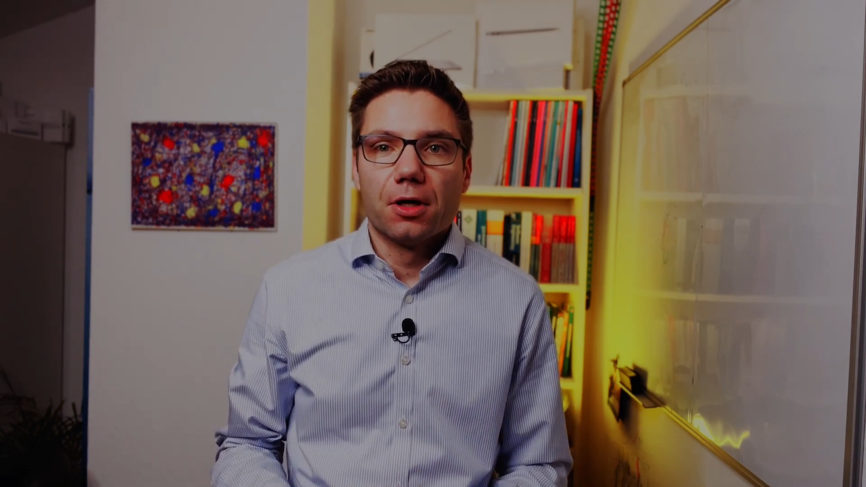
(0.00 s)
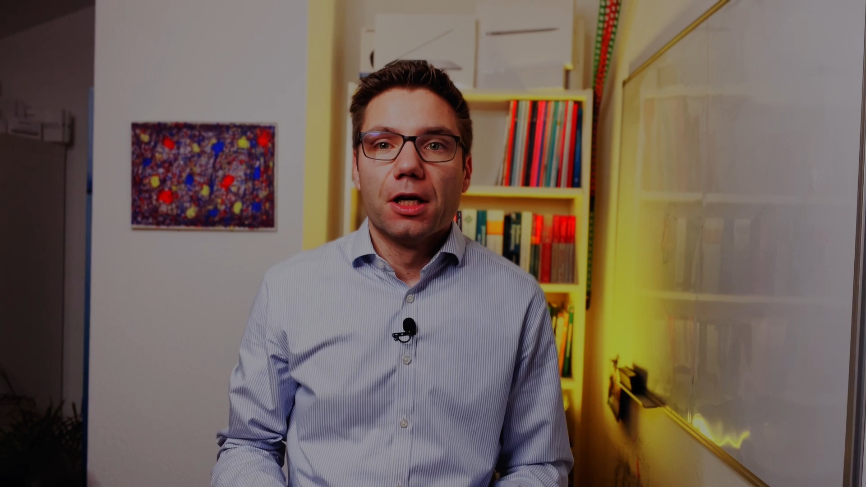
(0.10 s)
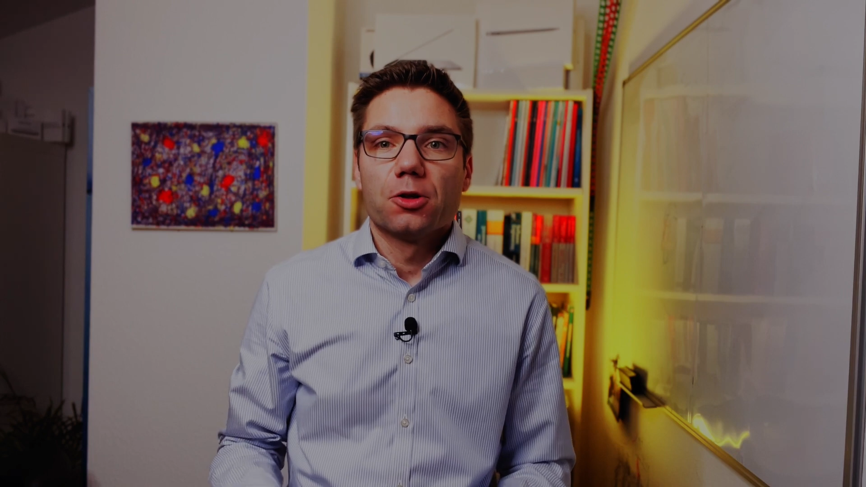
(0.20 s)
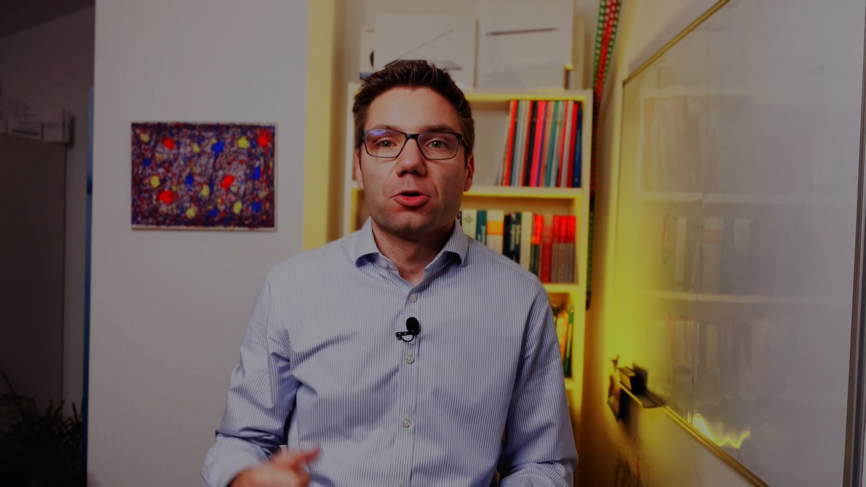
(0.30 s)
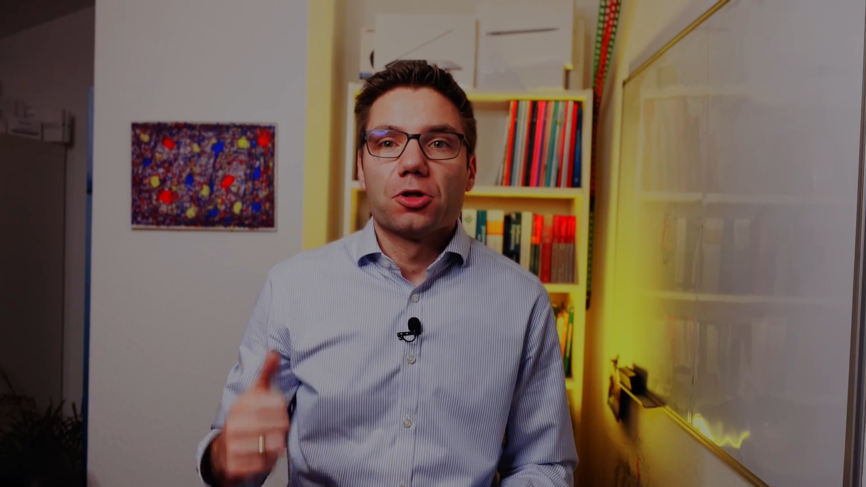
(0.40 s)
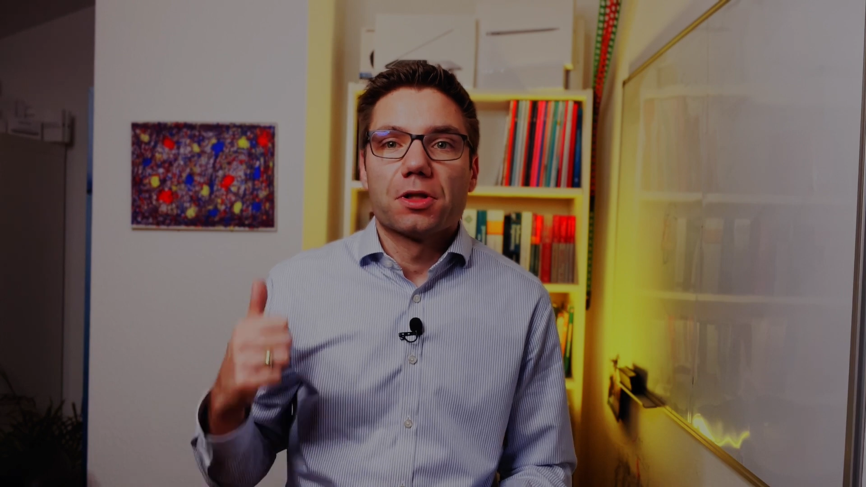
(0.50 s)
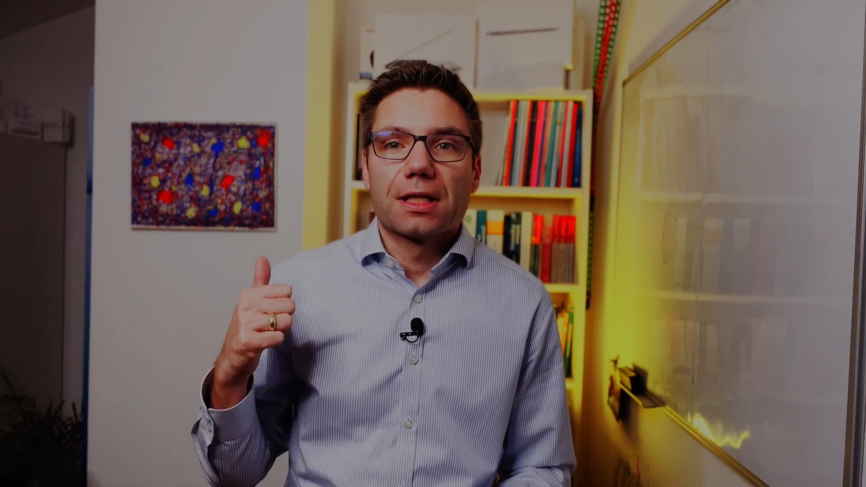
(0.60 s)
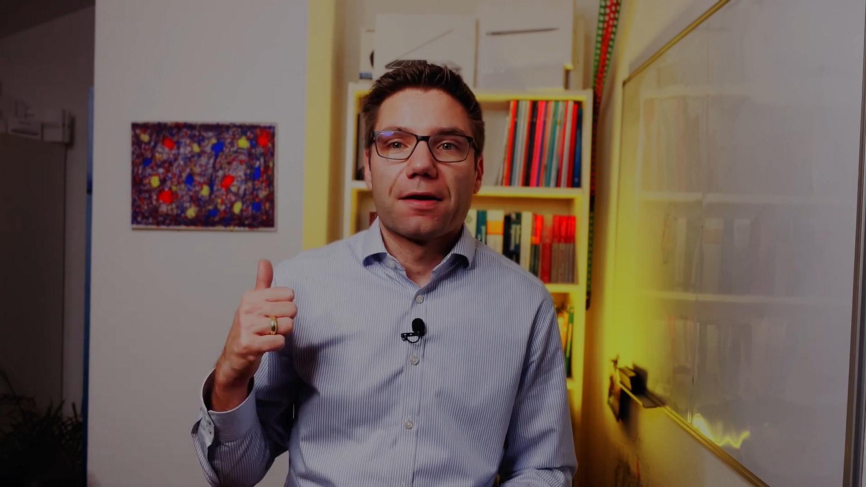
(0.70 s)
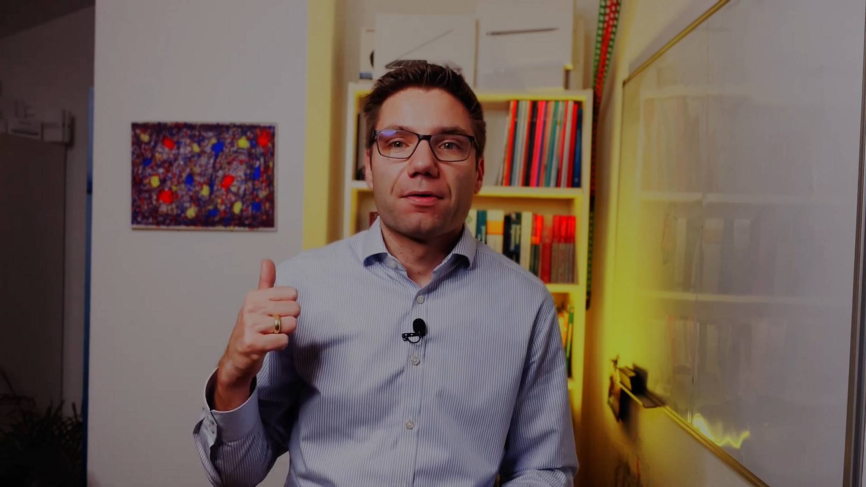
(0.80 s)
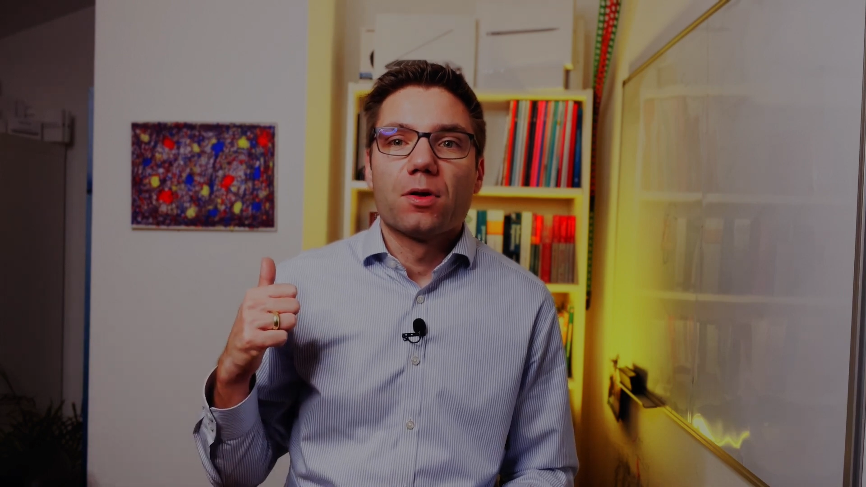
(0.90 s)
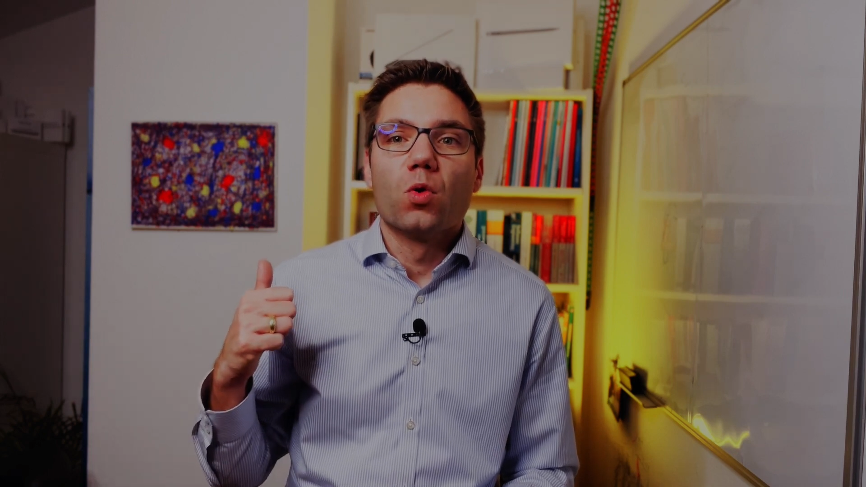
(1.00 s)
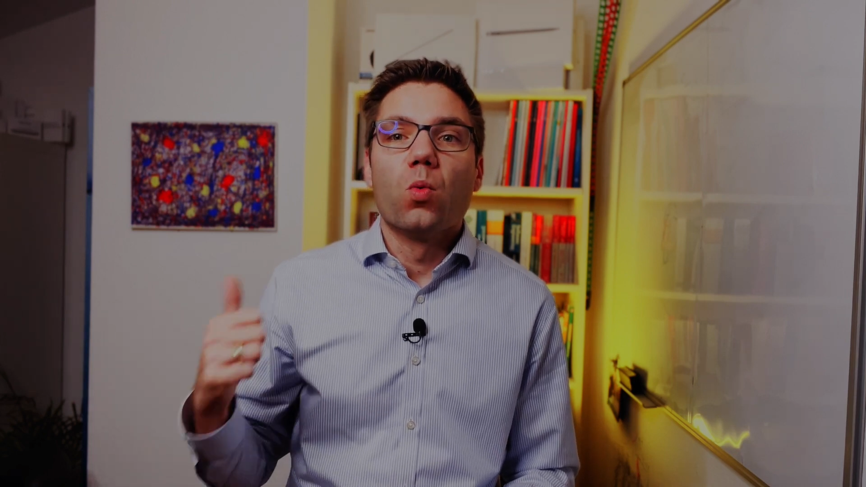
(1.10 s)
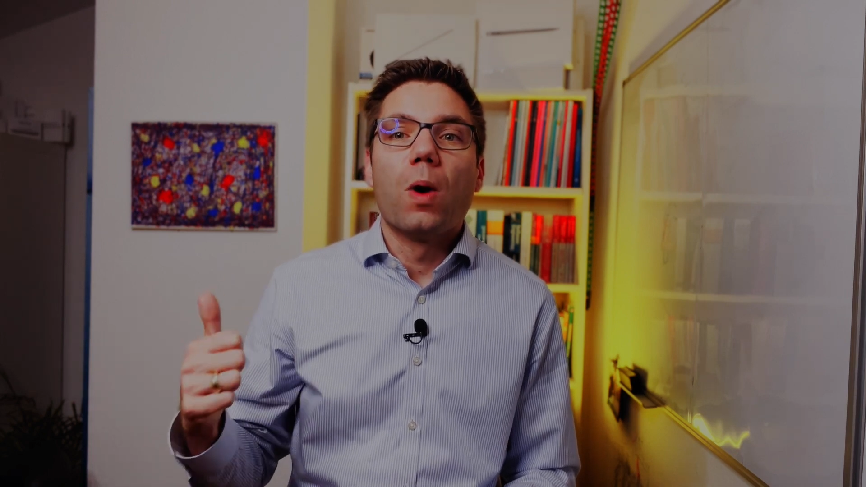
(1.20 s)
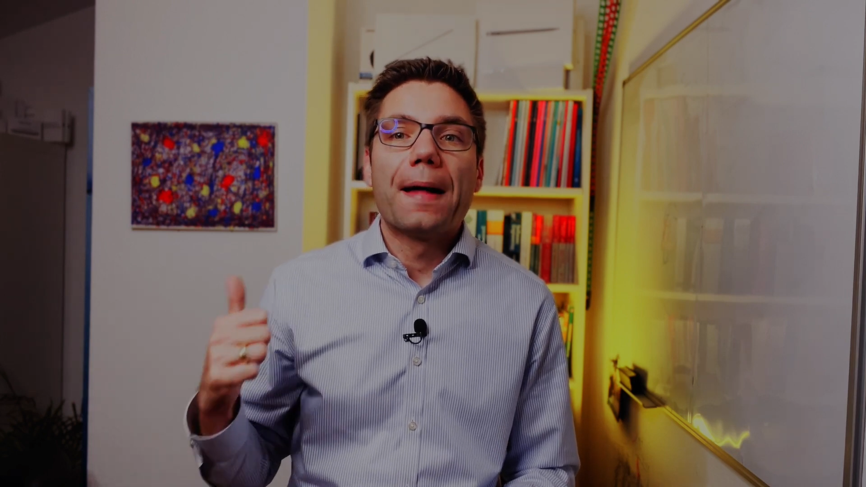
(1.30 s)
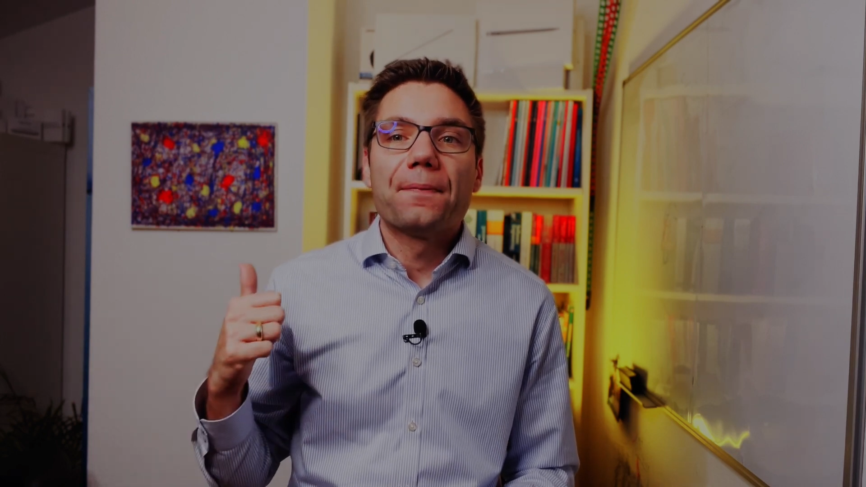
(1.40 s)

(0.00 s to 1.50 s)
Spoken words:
to just have the one